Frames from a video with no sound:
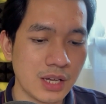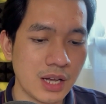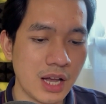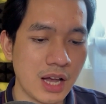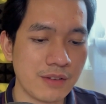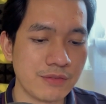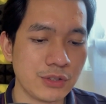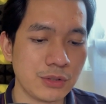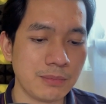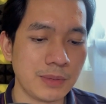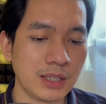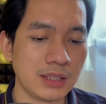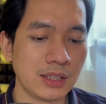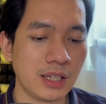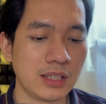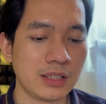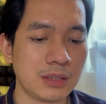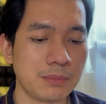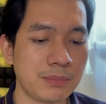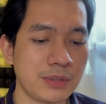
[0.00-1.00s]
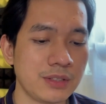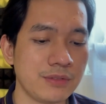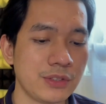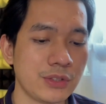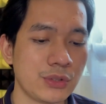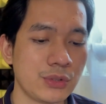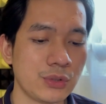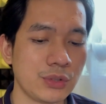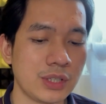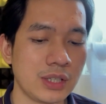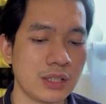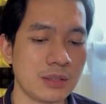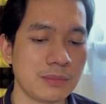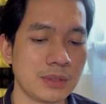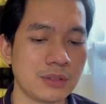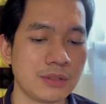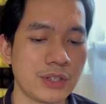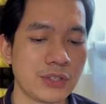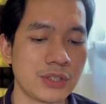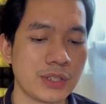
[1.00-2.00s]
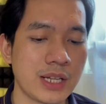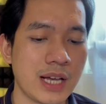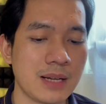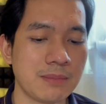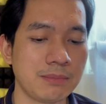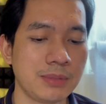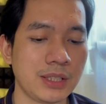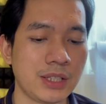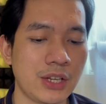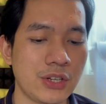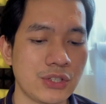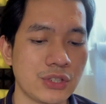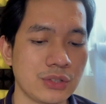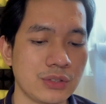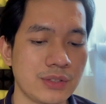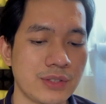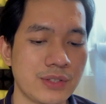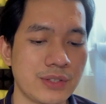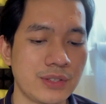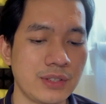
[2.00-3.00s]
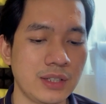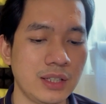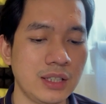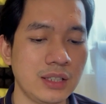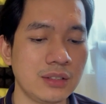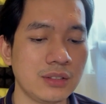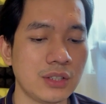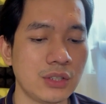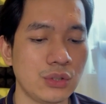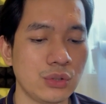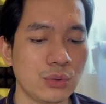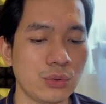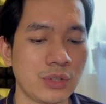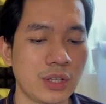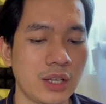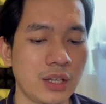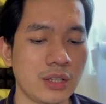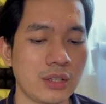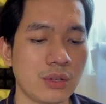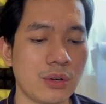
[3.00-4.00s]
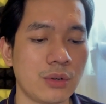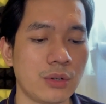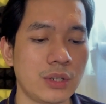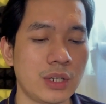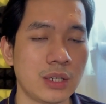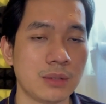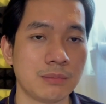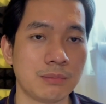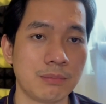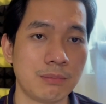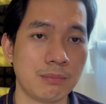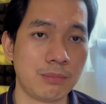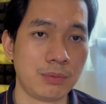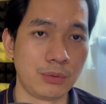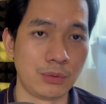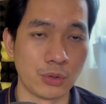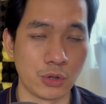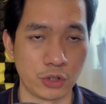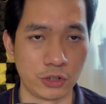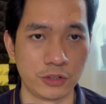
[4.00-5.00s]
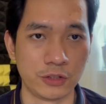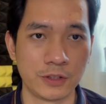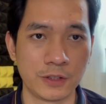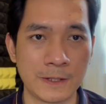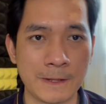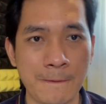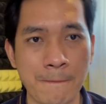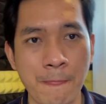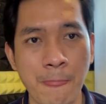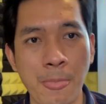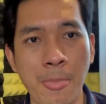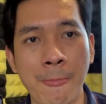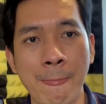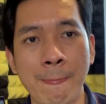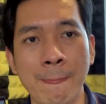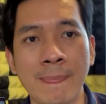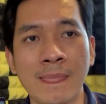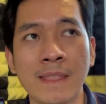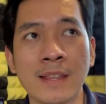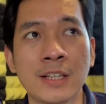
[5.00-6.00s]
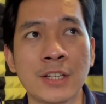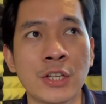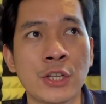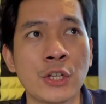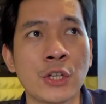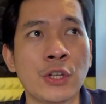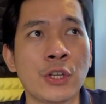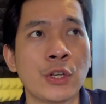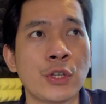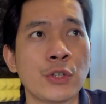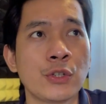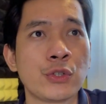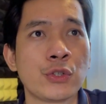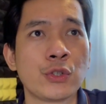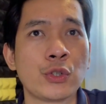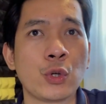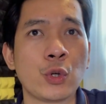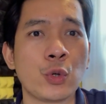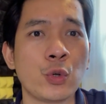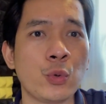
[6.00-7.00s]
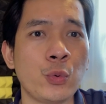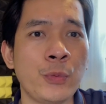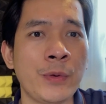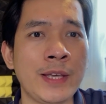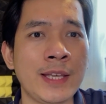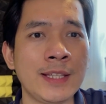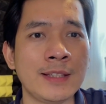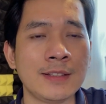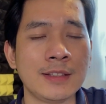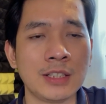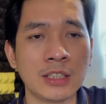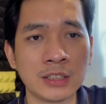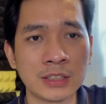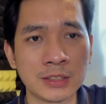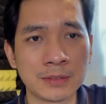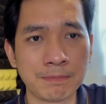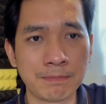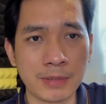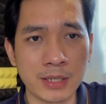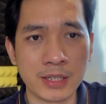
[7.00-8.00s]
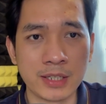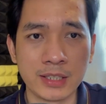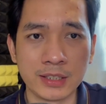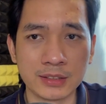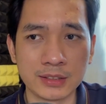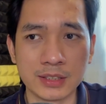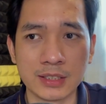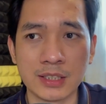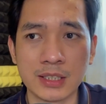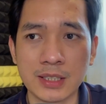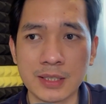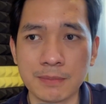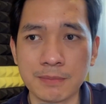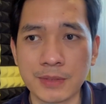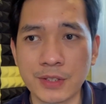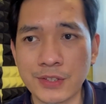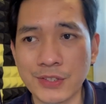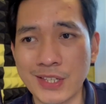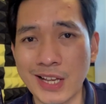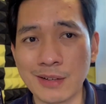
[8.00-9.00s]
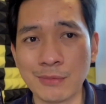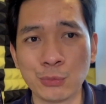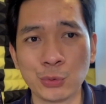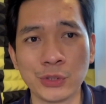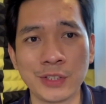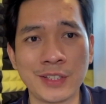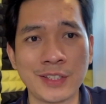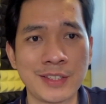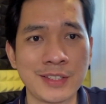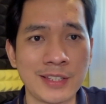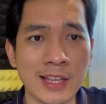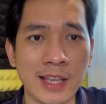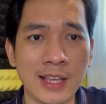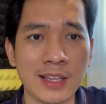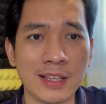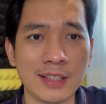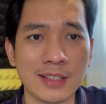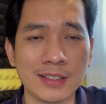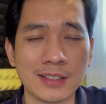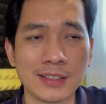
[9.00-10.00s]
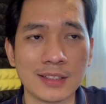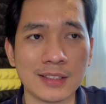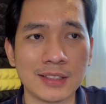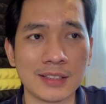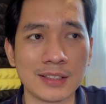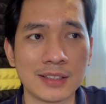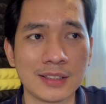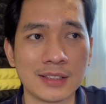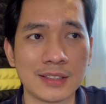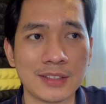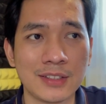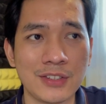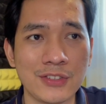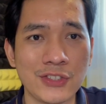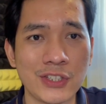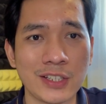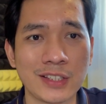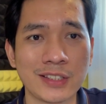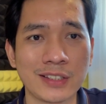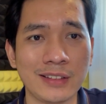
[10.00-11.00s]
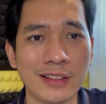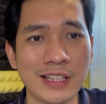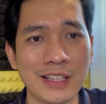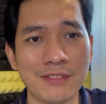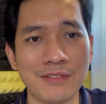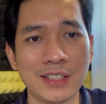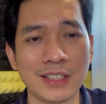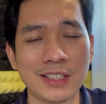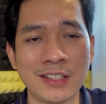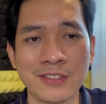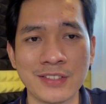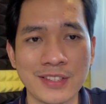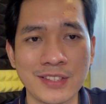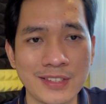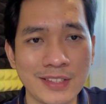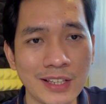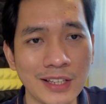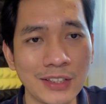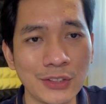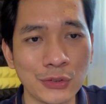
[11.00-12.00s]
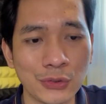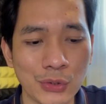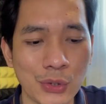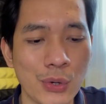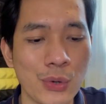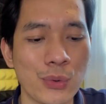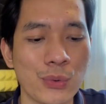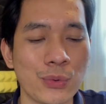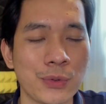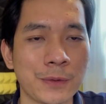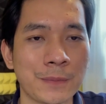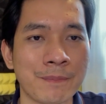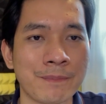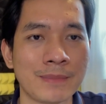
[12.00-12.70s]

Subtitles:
Have you made any previous UK immigration applications in the UK or abroad? So in this part, some would say just leave it and say no.